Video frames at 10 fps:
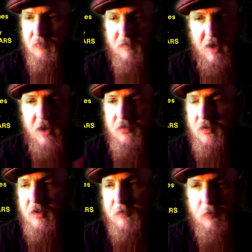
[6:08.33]

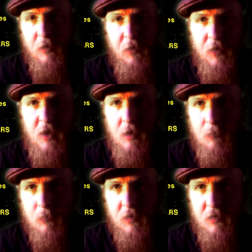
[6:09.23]
vastly different
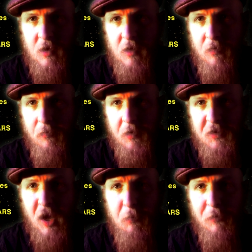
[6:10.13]
themes, and the
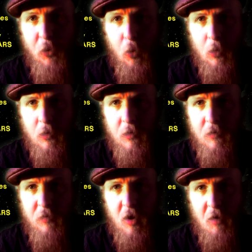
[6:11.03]
type of horror
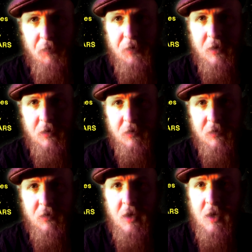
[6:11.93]
involved
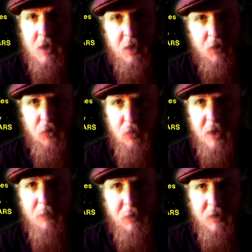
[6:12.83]
is
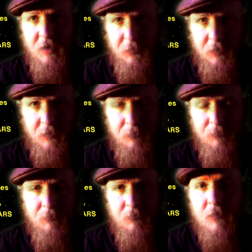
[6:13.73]
incredibly different.
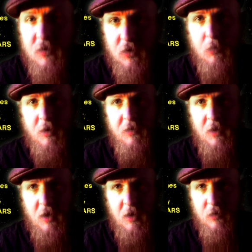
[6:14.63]
So it is the
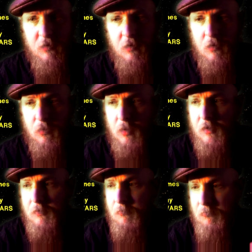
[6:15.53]
case
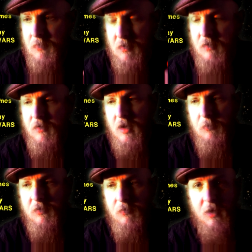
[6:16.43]
with these
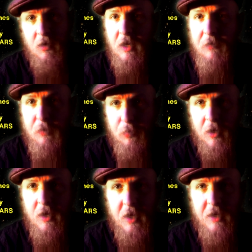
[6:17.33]
games, that if you
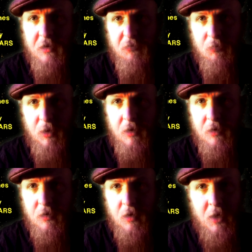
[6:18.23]
play Age of
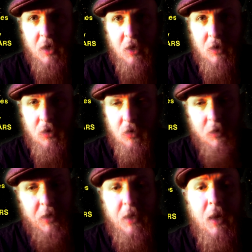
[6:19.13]
Rebellion, you're
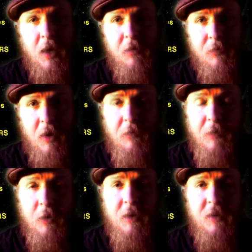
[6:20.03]
going to have a
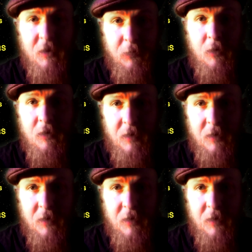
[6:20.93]
very different